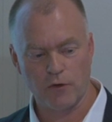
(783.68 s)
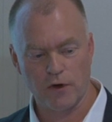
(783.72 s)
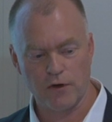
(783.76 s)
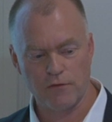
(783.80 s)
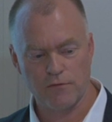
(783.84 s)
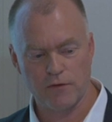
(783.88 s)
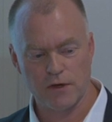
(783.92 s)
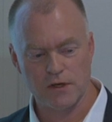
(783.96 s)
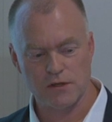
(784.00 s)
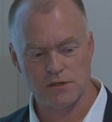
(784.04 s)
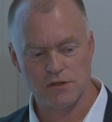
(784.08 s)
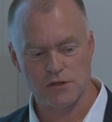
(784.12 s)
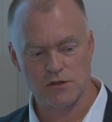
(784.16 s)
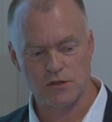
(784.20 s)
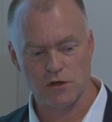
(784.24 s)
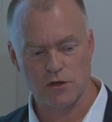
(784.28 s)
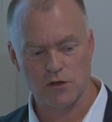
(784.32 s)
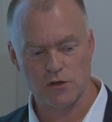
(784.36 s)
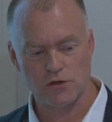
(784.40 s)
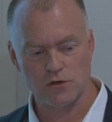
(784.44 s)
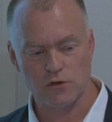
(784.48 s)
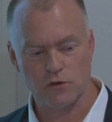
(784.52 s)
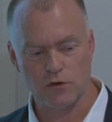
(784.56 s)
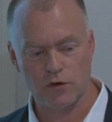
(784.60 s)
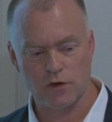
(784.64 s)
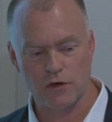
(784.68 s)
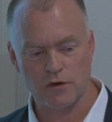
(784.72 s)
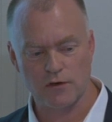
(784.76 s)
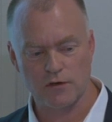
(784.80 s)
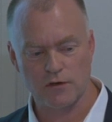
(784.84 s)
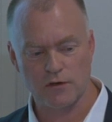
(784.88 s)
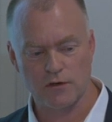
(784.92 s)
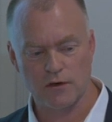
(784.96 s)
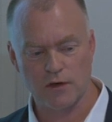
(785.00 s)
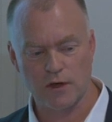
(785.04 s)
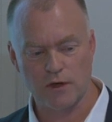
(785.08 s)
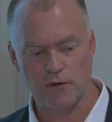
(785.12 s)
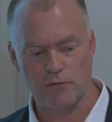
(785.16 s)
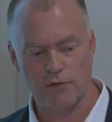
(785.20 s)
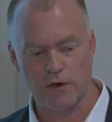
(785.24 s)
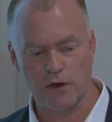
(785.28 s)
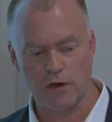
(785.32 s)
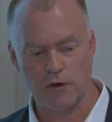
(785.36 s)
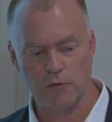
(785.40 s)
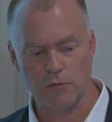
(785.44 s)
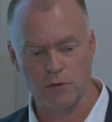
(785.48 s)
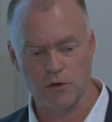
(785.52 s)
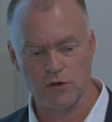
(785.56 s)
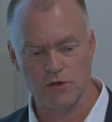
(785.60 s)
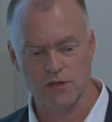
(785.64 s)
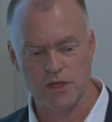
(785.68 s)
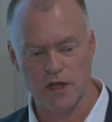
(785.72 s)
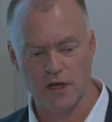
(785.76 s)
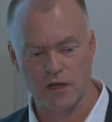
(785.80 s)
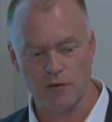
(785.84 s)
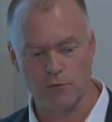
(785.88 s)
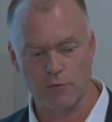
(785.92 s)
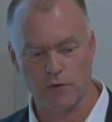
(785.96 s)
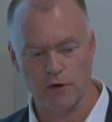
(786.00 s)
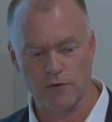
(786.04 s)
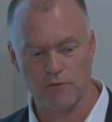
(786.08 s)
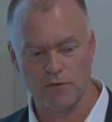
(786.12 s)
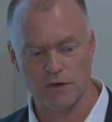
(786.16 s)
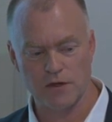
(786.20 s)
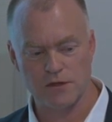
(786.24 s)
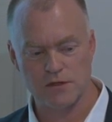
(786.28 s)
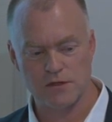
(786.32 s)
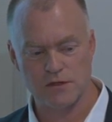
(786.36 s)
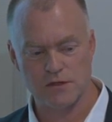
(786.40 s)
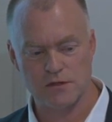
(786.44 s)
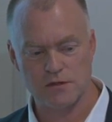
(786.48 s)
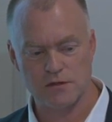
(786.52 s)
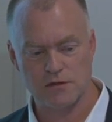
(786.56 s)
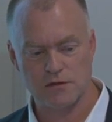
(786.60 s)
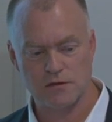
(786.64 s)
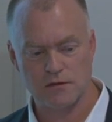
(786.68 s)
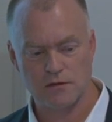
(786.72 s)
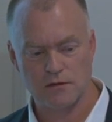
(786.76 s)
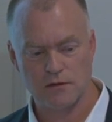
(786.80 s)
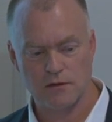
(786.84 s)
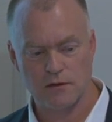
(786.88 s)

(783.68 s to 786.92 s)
prefixes are stored in the variable standard prefixes,